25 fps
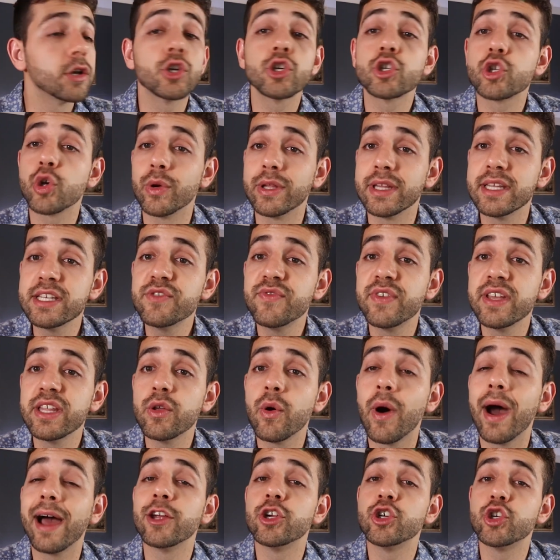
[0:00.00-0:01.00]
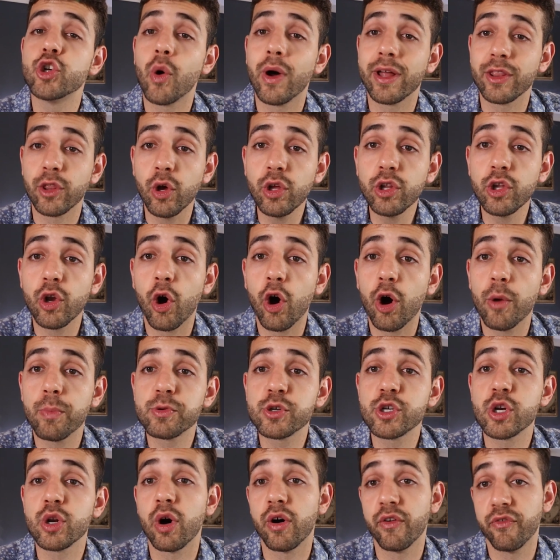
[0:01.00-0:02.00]
So in this video, I show another
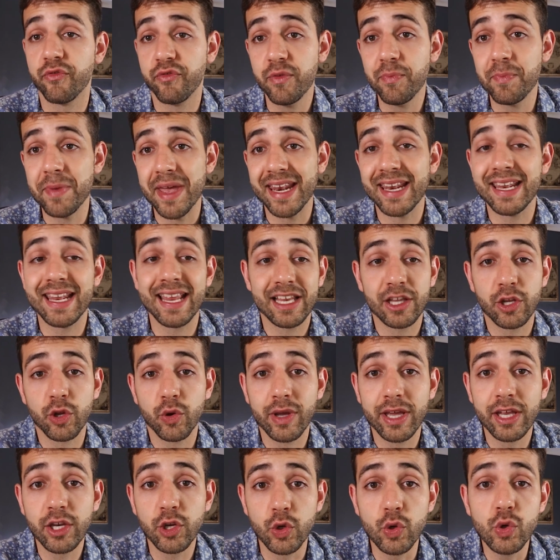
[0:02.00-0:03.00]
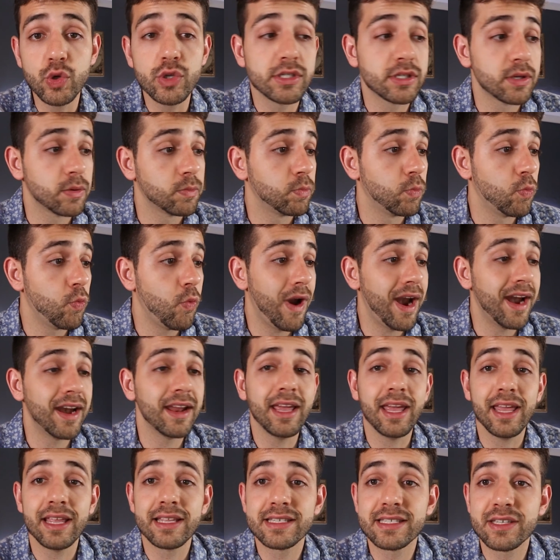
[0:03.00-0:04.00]
option of VPN that you can use
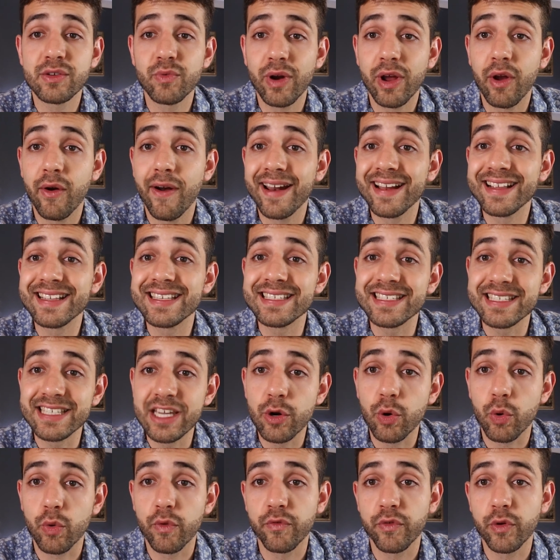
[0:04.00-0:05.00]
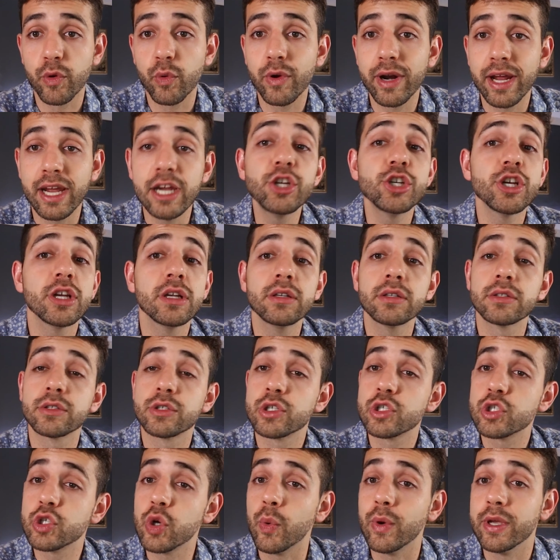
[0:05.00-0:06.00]
where it's required zero configuration,
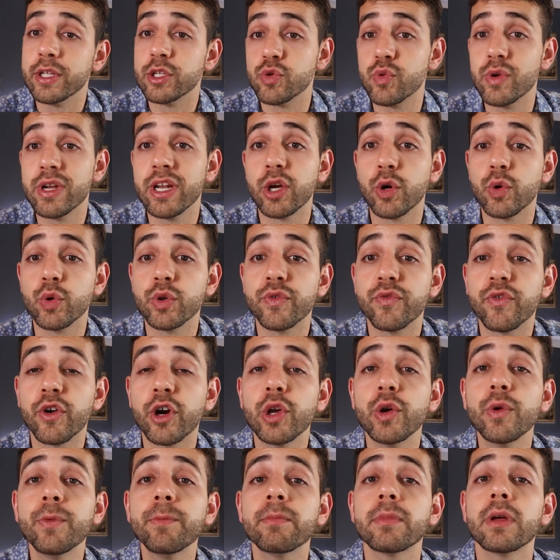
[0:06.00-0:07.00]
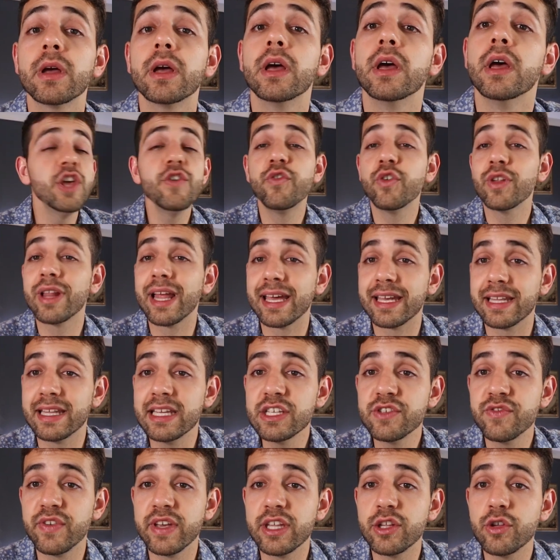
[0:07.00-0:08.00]
so it's really good for you. If you like
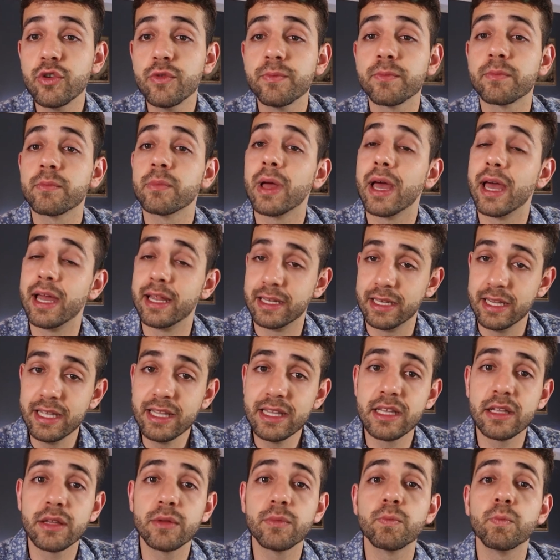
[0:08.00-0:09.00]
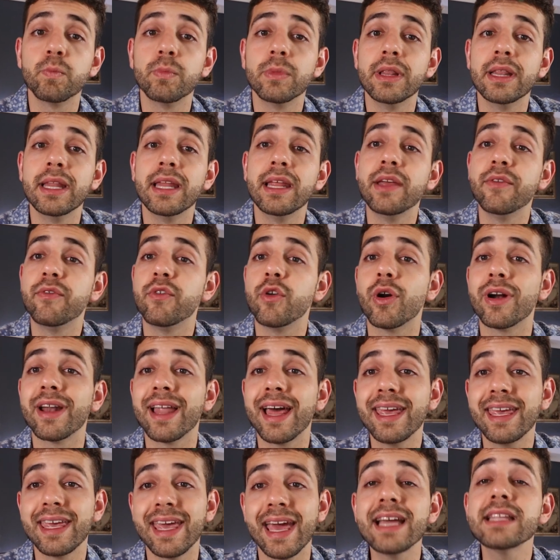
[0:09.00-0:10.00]
this video and didn't leave your
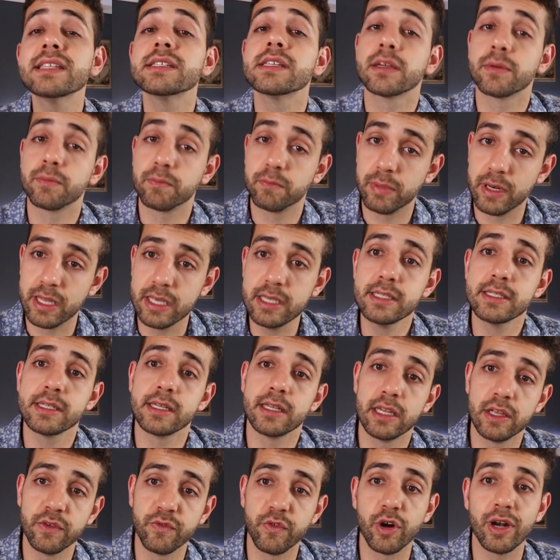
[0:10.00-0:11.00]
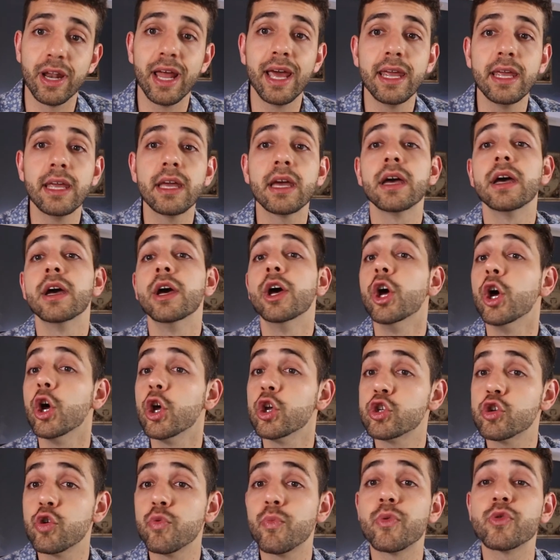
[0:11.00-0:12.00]
like yet, please leave your like,
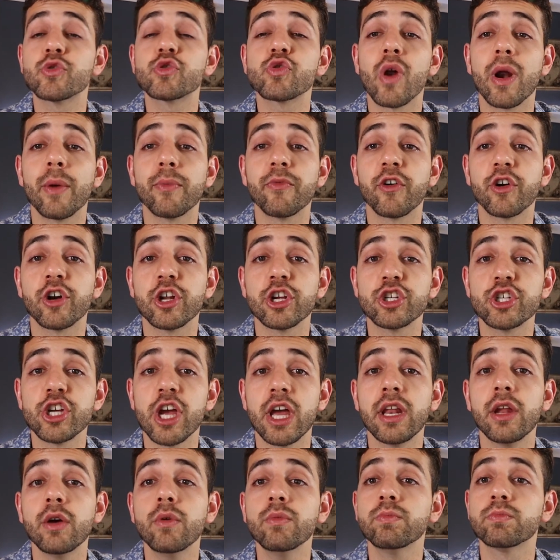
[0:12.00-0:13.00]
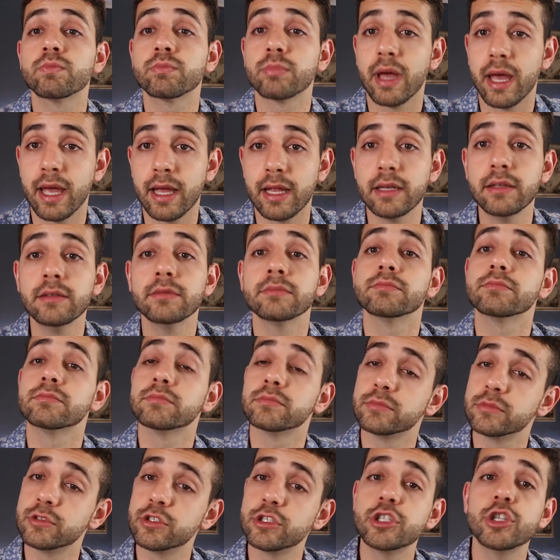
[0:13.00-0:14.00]
subscribe for the channel and
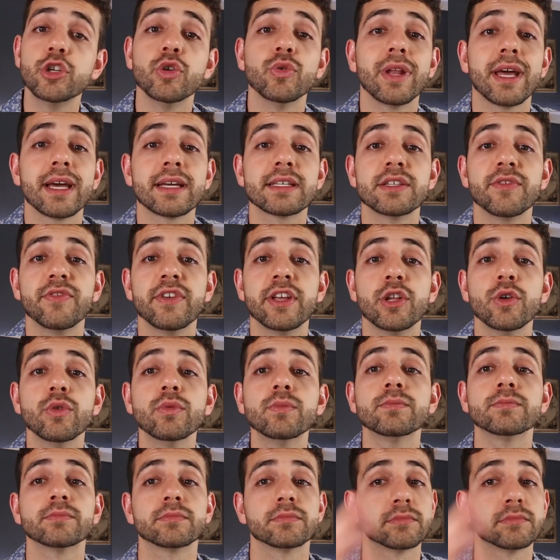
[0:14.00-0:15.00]
See you next video.